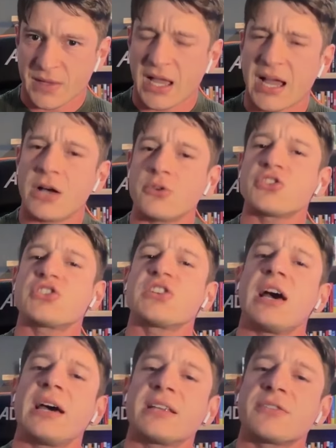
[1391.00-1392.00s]
How
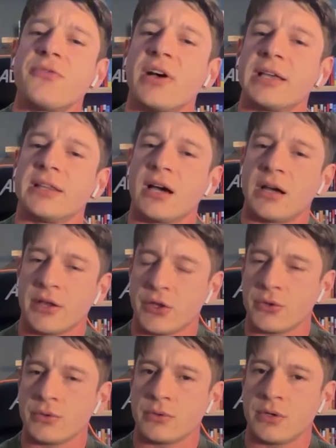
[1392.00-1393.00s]
satisfied are
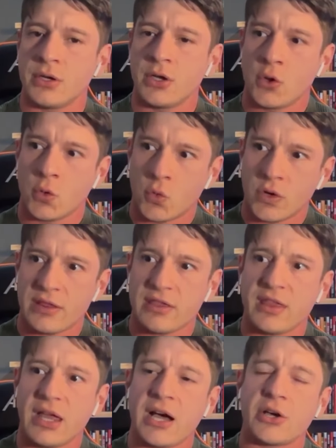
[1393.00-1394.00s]
you with
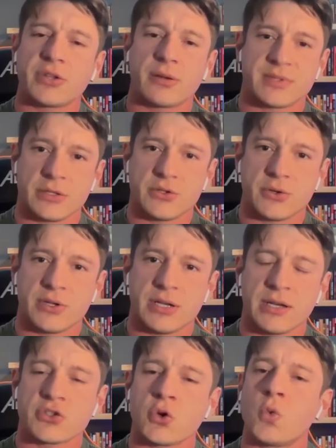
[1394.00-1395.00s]
the outcomes that you're
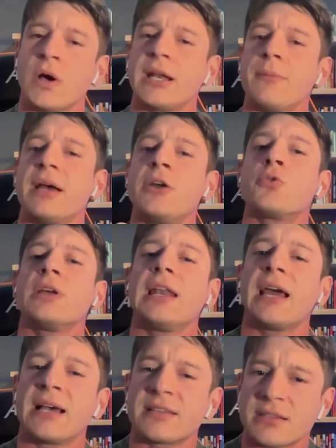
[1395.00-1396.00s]
getting? So what am I
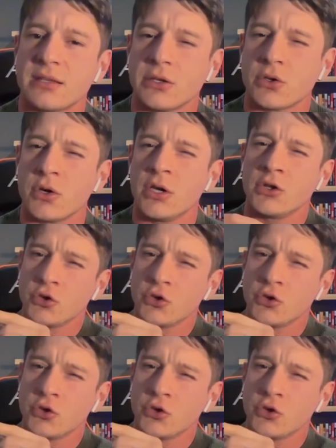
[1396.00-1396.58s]
really asking you?